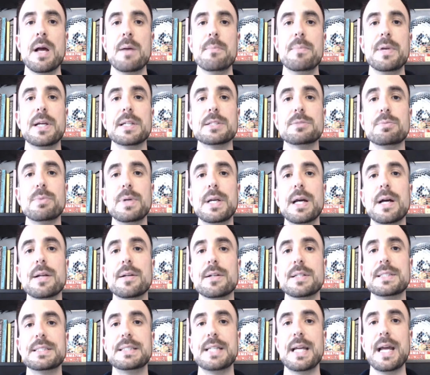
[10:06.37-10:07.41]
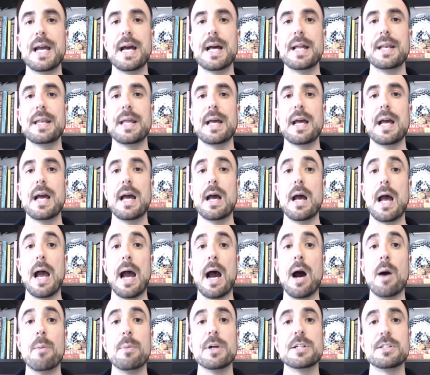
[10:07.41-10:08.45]
Because we understand
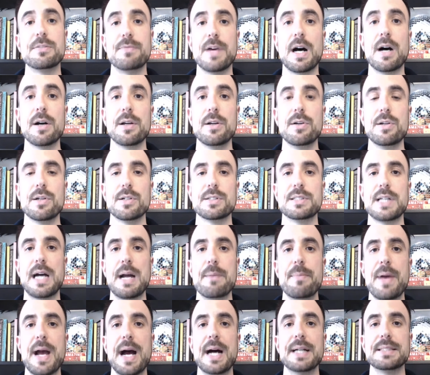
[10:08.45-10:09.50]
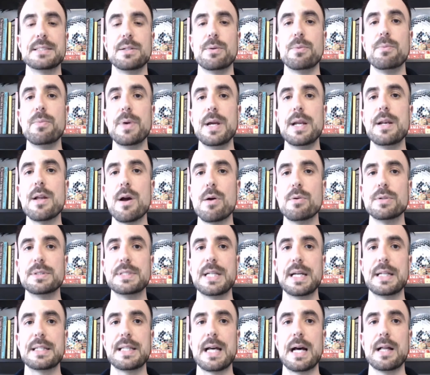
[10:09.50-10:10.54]
how much value your time has, and we don't
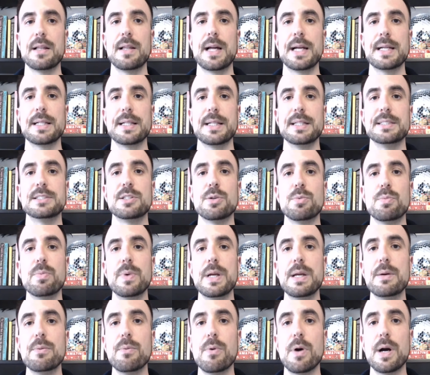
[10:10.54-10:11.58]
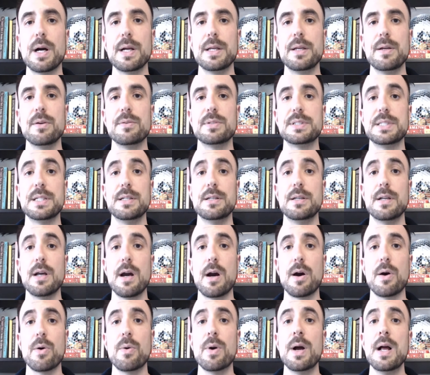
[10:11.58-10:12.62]
take that lightly. So we want you to
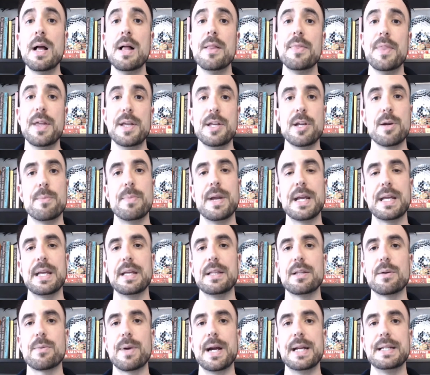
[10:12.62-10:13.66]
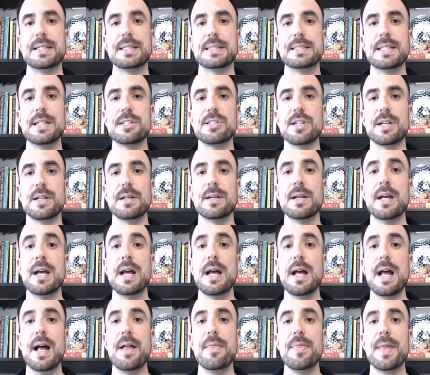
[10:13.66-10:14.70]
know that you're making the right decision.
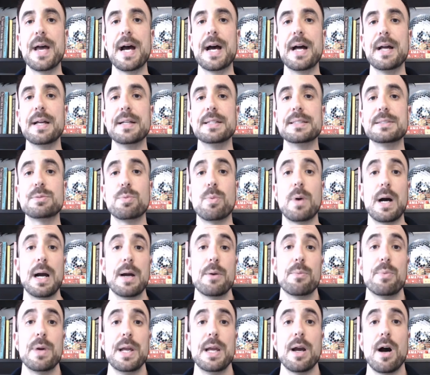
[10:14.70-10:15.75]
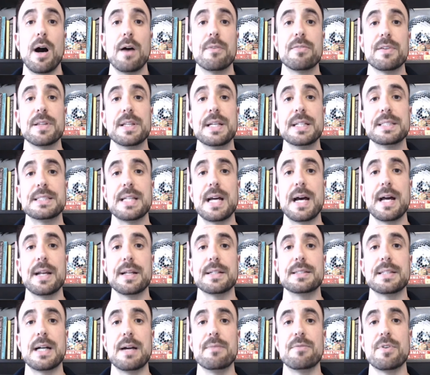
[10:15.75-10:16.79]
And that is why we offer this ahead
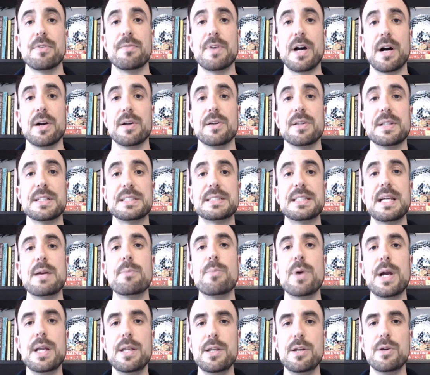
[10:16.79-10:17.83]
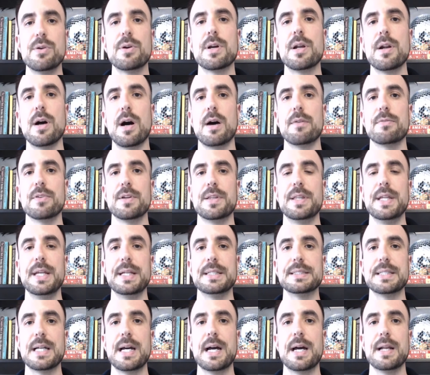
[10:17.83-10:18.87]
of time for value, the same way you can offer
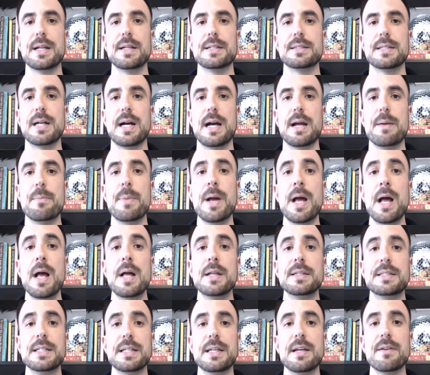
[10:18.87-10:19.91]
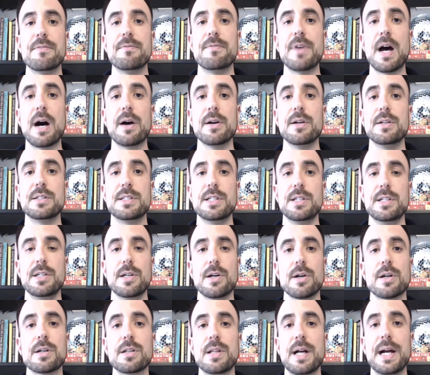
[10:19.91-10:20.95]
things ahead of time to give value to
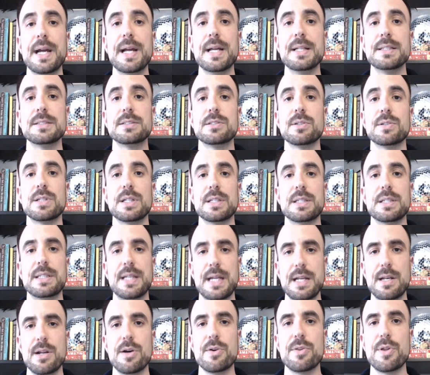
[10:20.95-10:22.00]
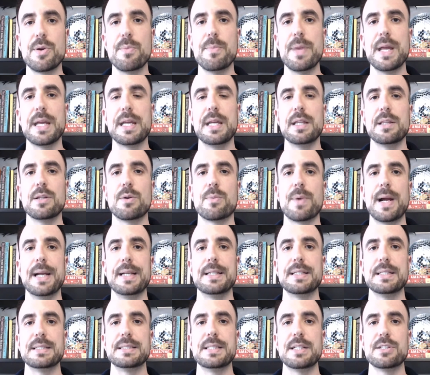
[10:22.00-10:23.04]
your clients so that they know they're making the right
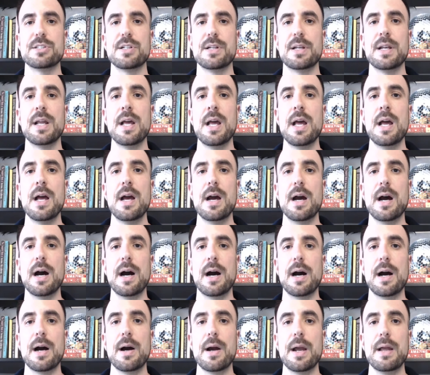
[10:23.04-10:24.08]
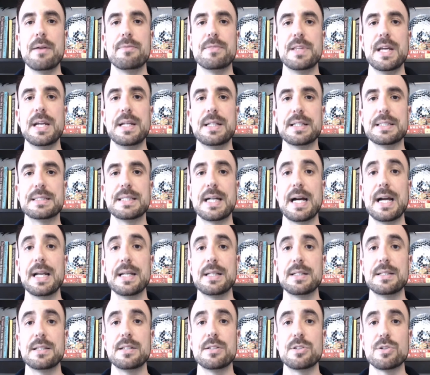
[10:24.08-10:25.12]
decision if they decide
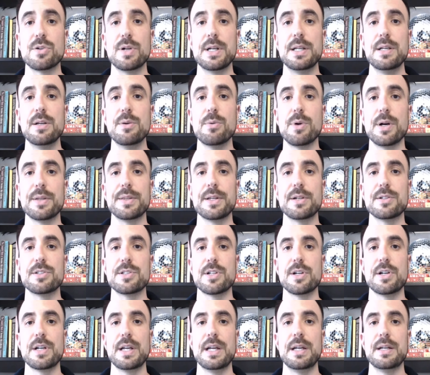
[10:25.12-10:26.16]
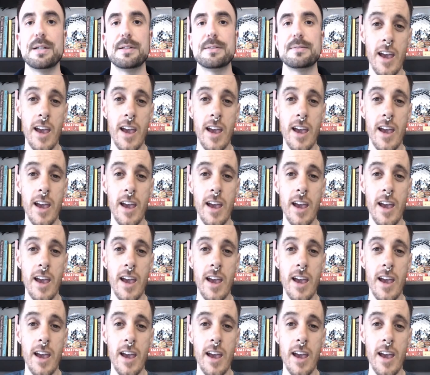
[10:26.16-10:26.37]
to join you on their journey.